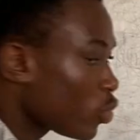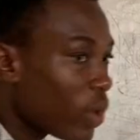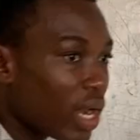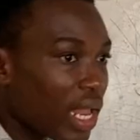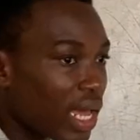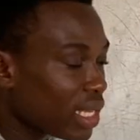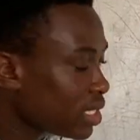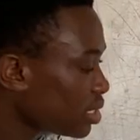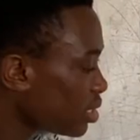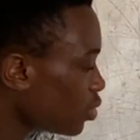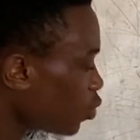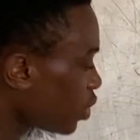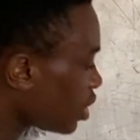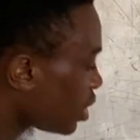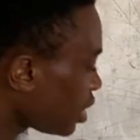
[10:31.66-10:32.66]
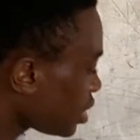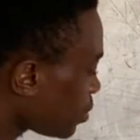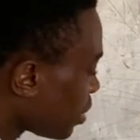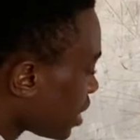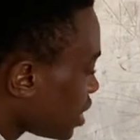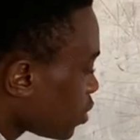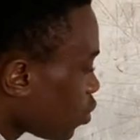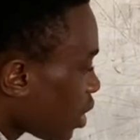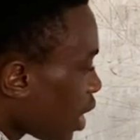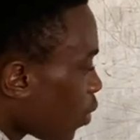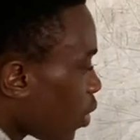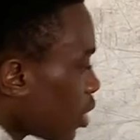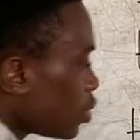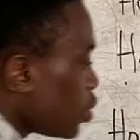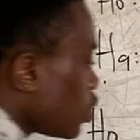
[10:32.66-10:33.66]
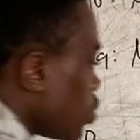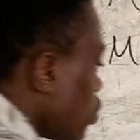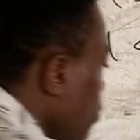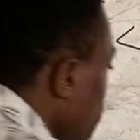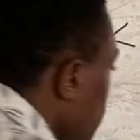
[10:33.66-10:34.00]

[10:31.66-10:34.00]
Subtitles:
realize with this particular one too,